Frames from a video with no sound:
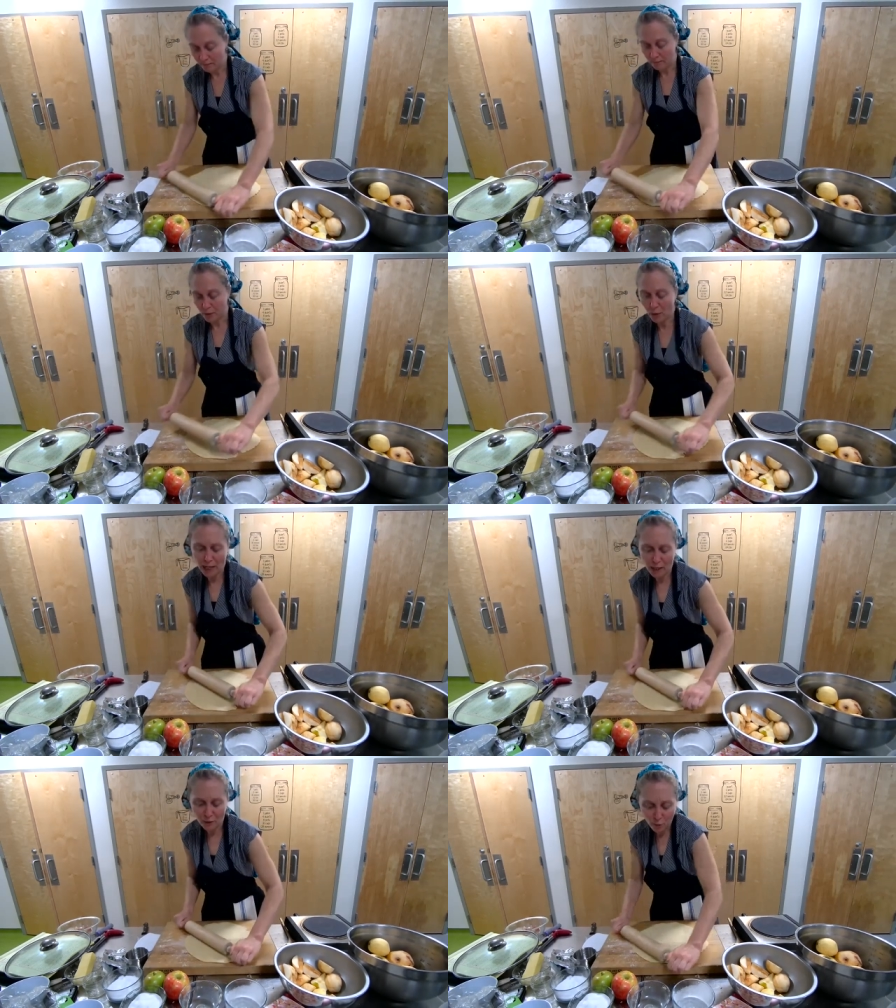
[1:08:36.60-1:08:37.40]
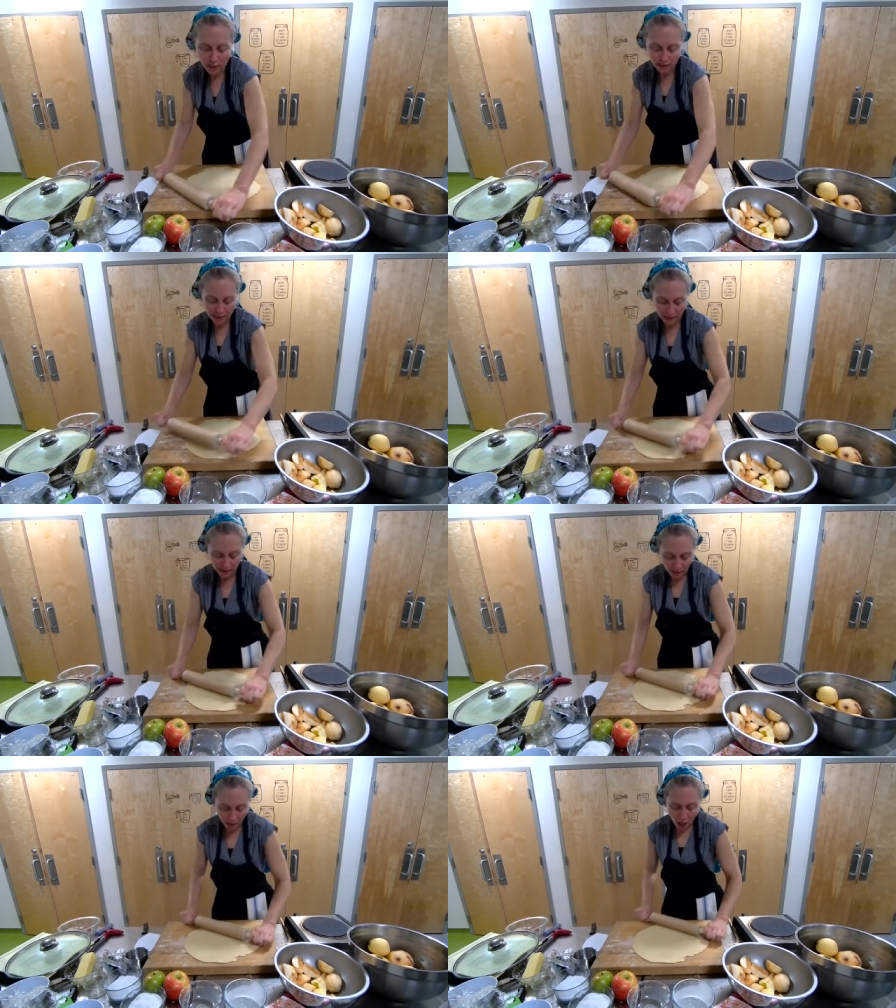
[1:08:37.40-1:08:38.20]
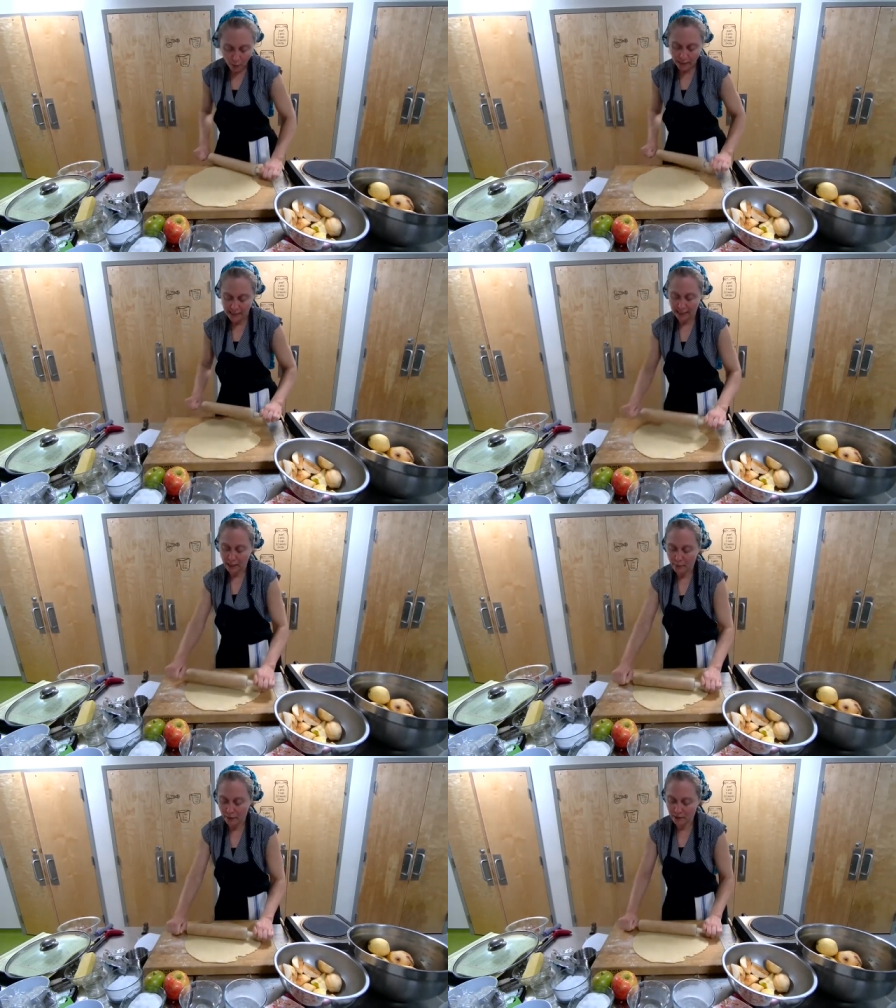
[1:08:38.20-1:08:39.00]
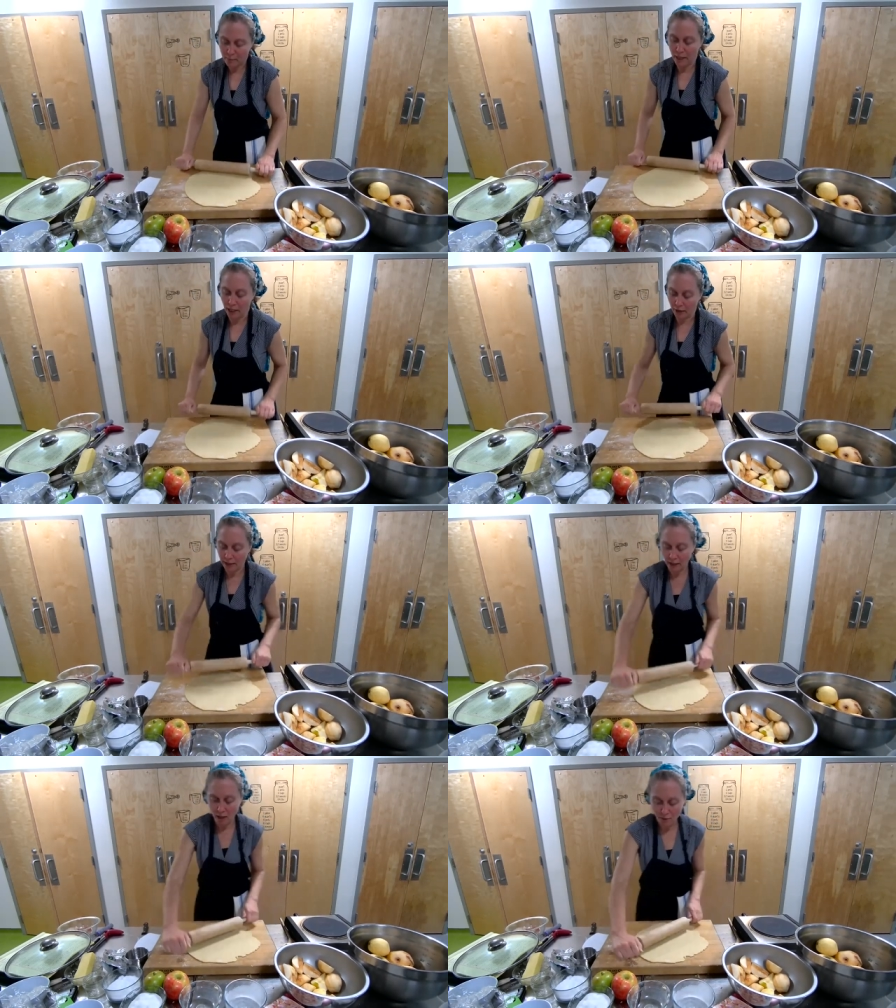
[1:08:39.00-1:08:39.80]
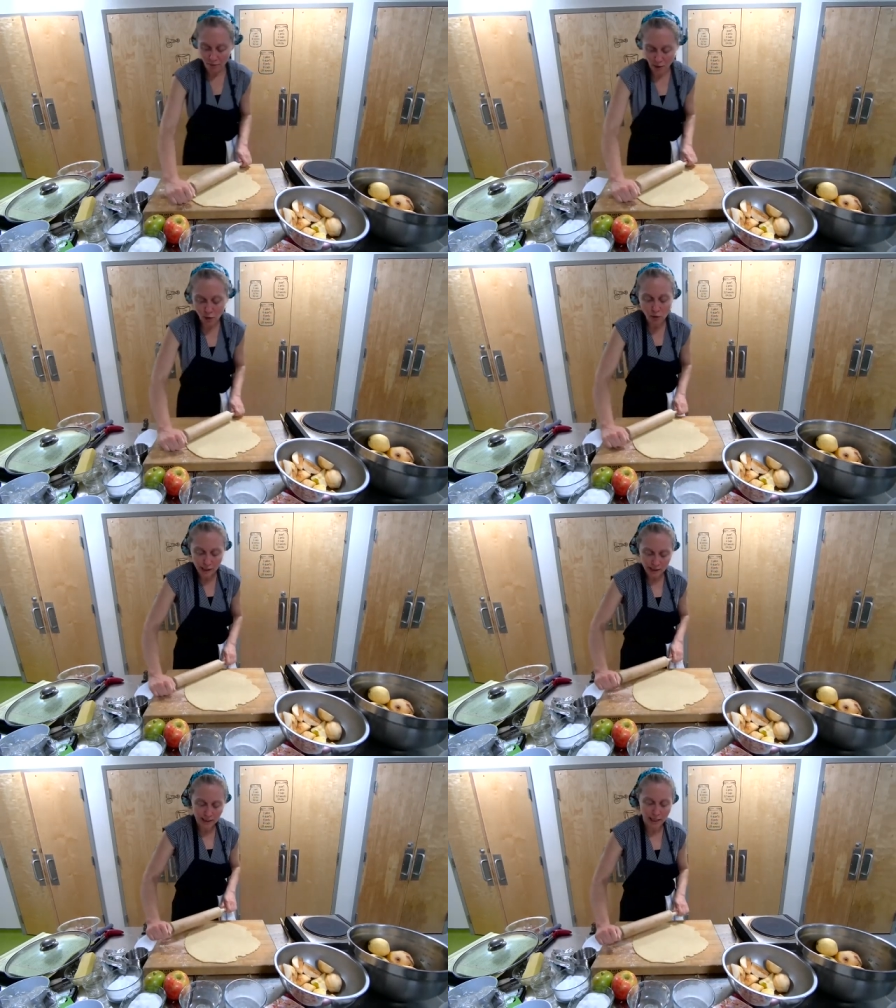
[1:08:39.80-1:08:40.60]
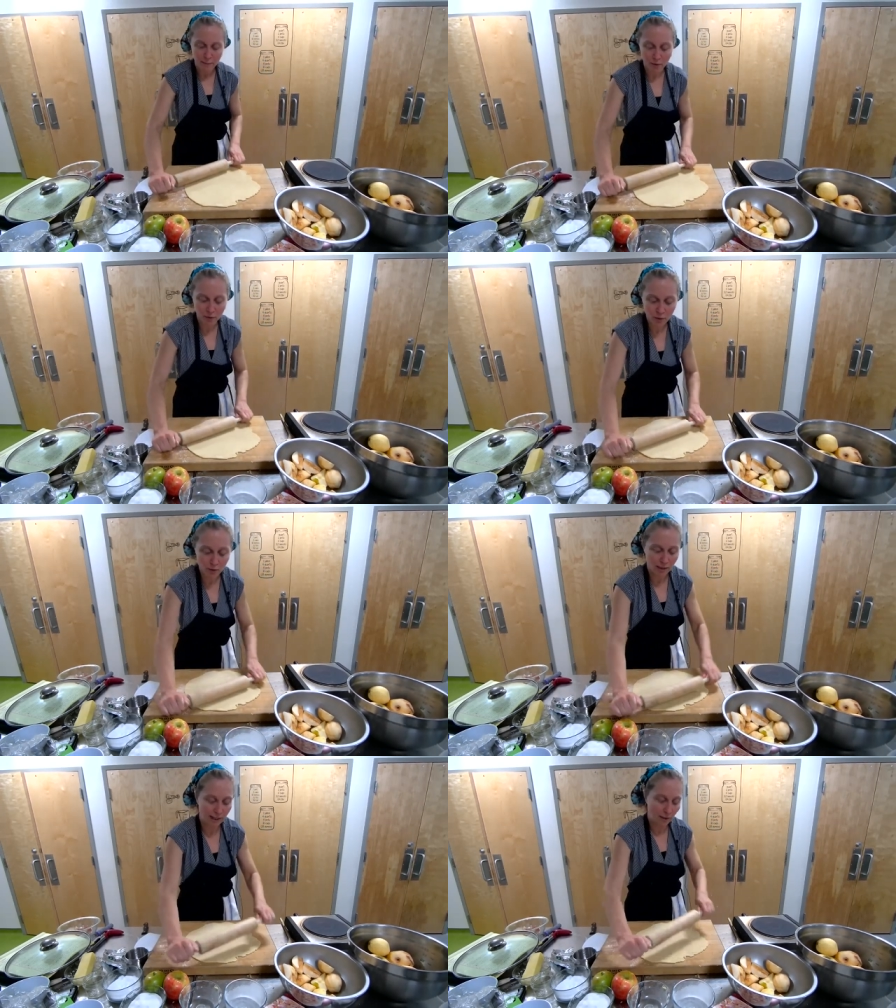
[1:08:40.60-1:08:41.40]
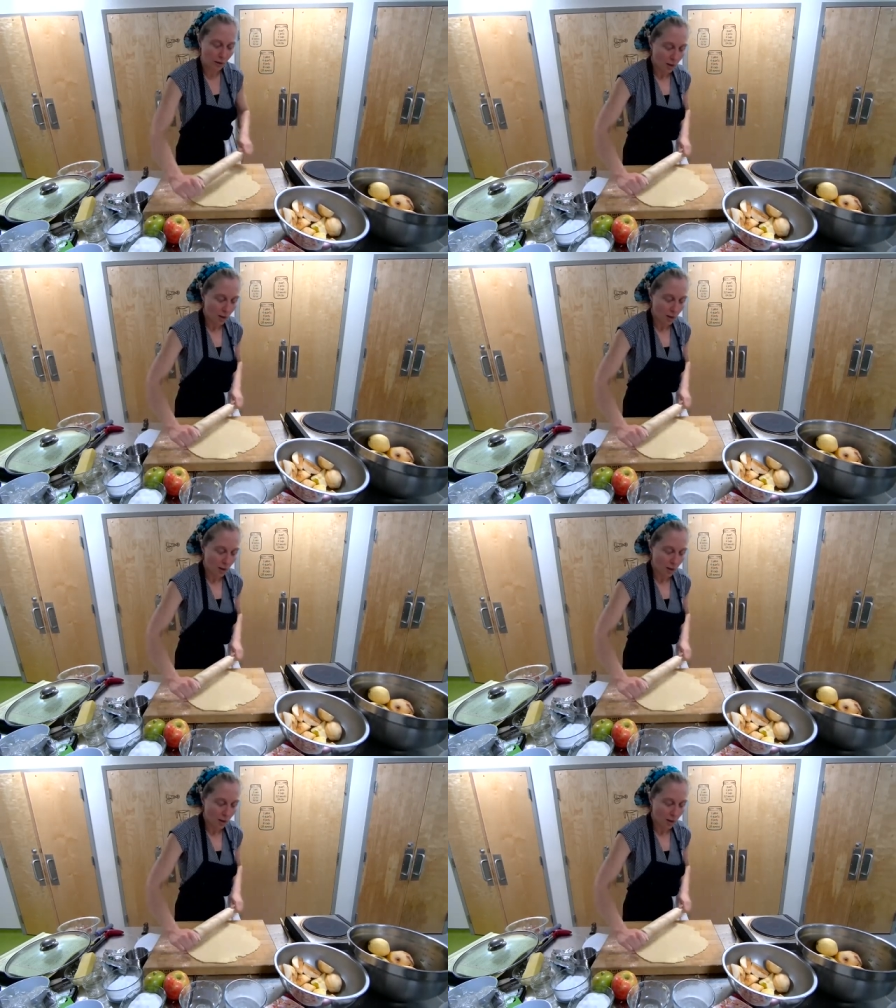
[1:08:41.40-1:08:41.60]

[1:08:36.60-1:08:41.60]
You kind of want to always think about the pairing of the crust type you're using